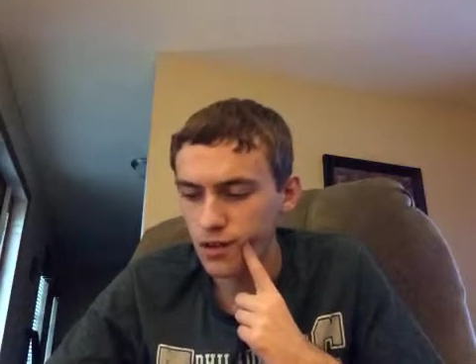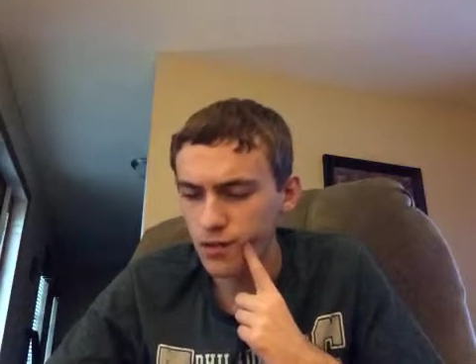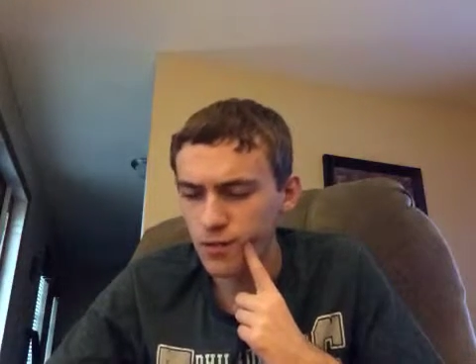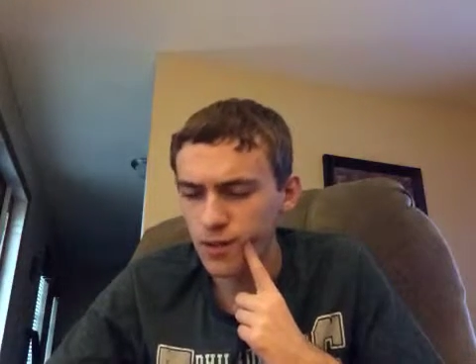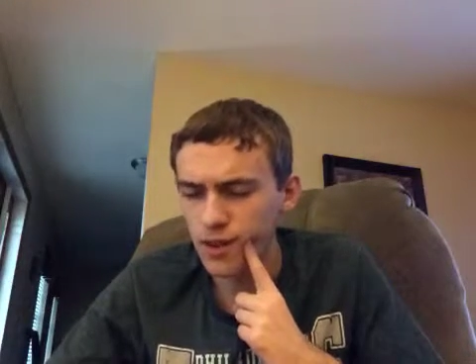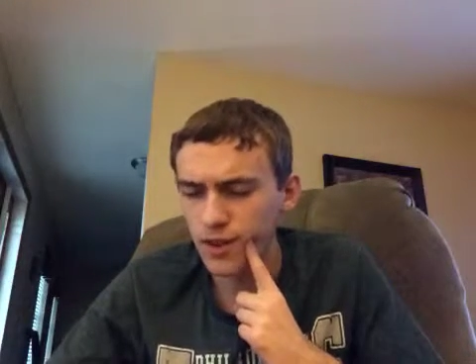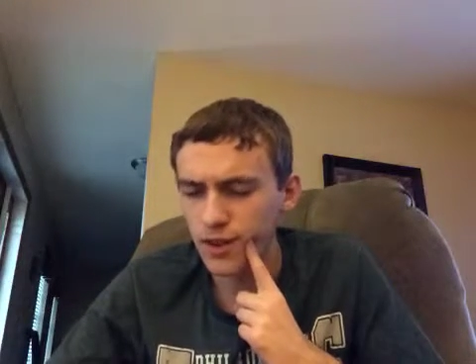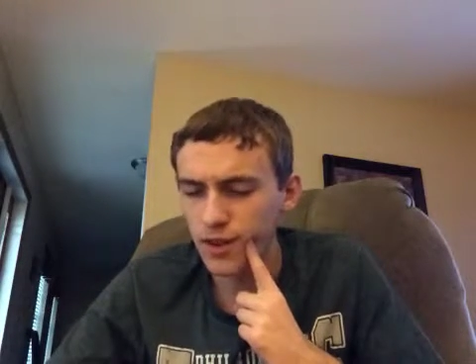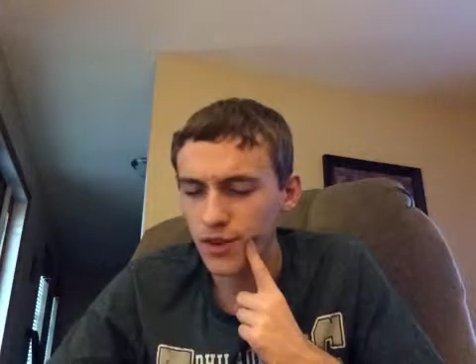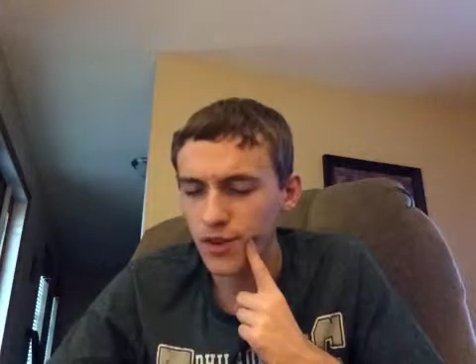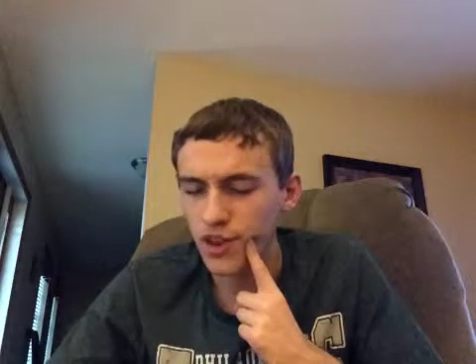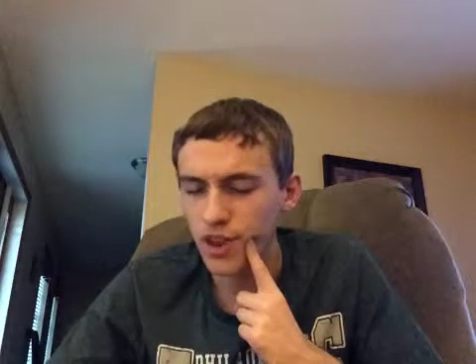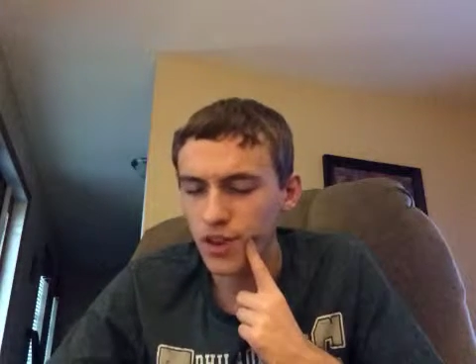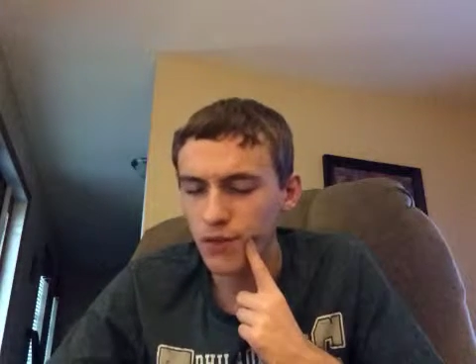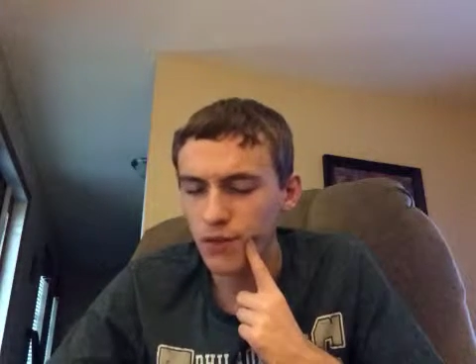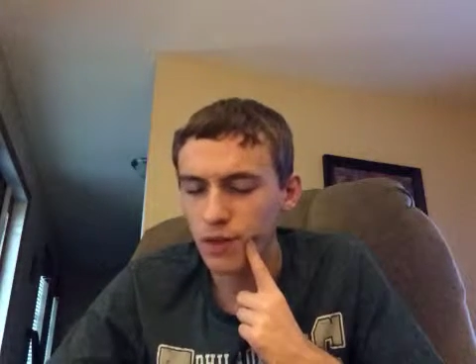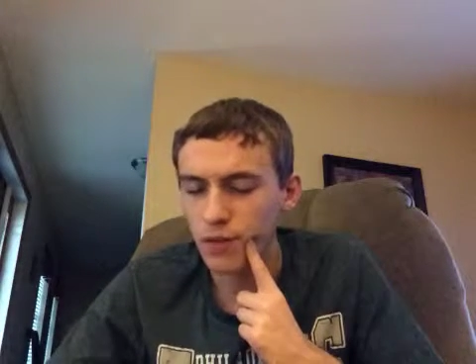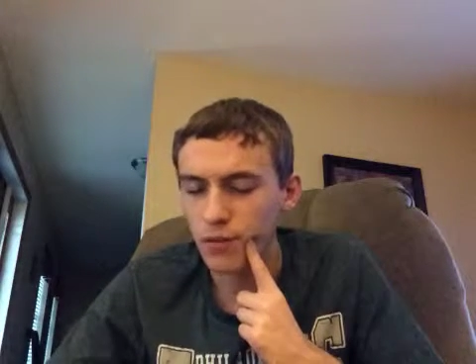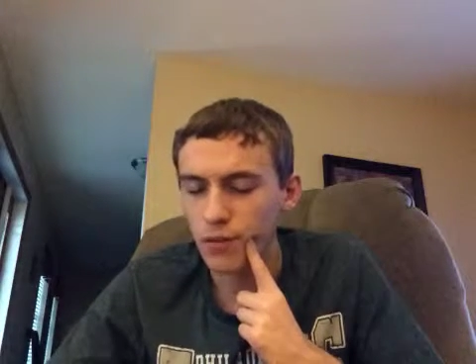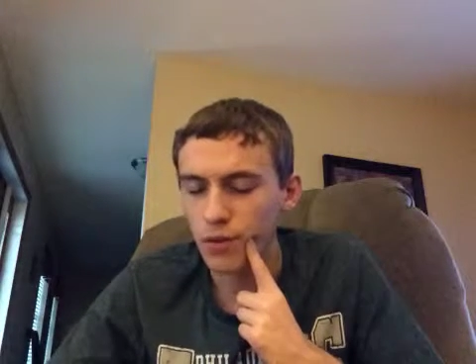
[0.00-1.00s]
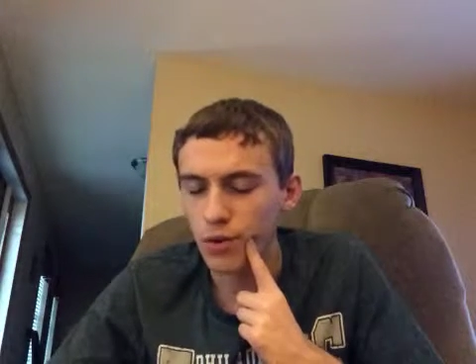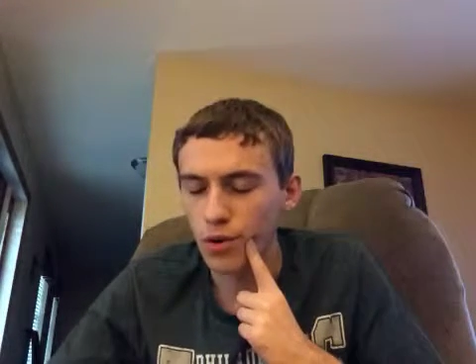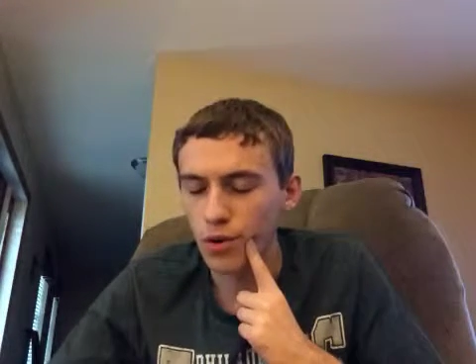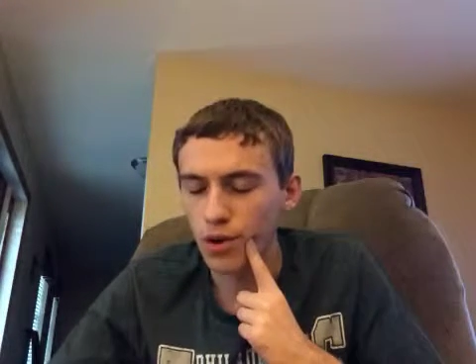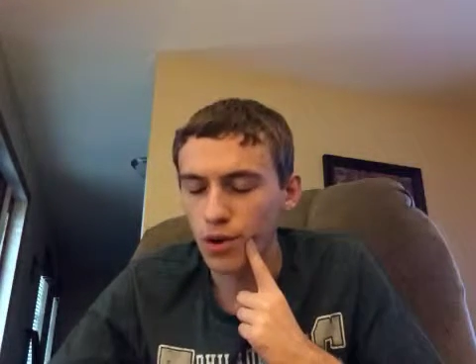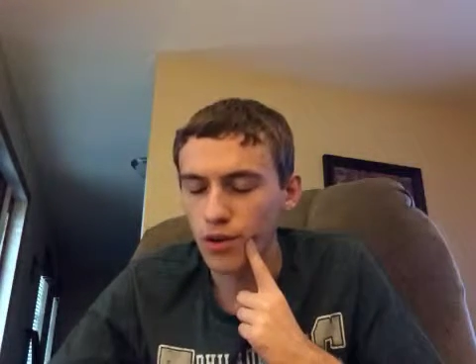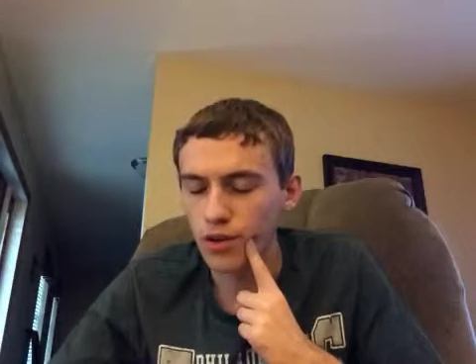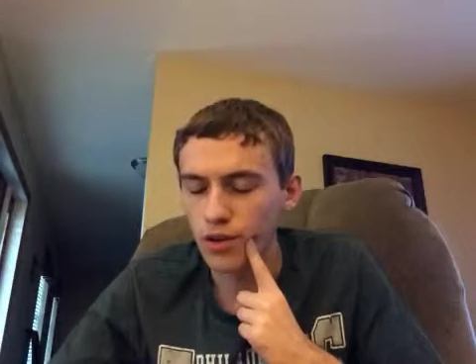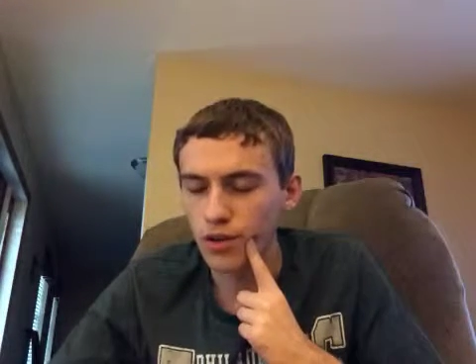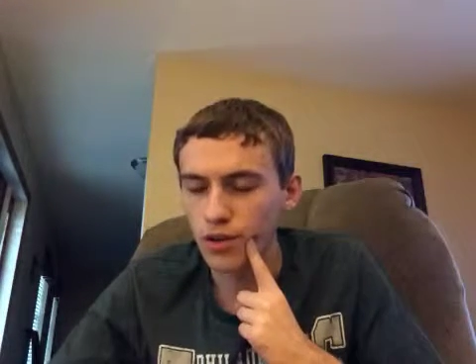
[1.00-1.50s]
Make this even
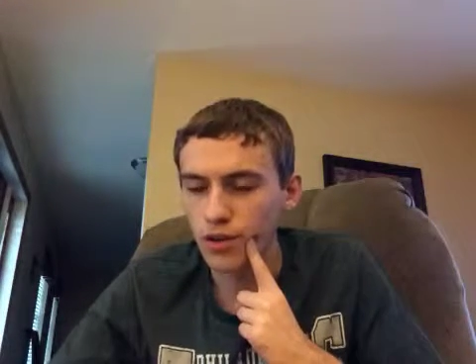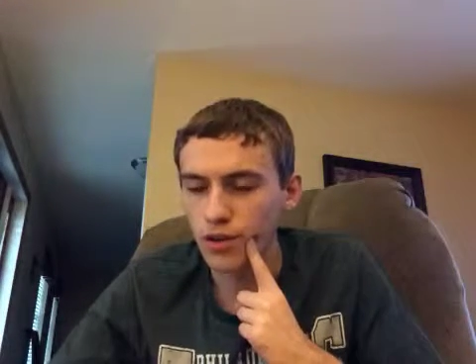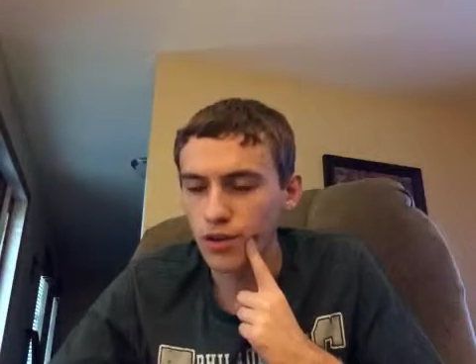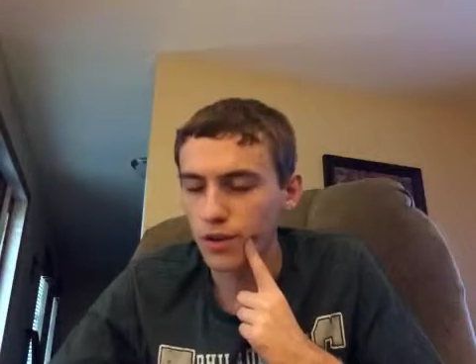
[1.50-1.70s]
more